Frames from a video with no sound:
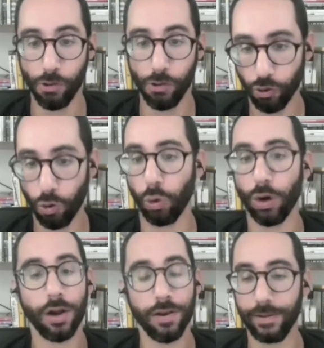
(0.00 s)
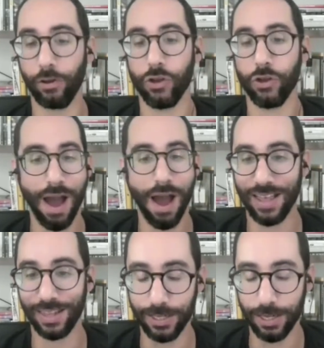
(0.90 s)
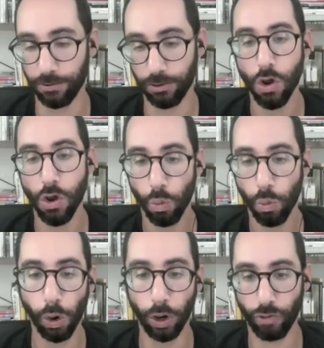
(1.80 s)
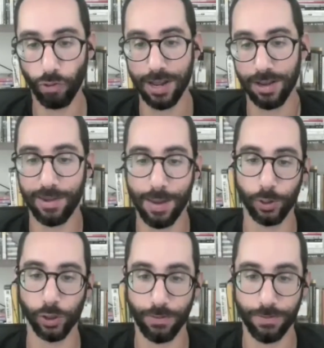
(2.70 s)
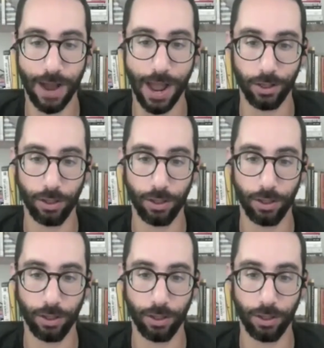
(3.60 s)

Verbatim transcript: score until you have at least one writing sample on file.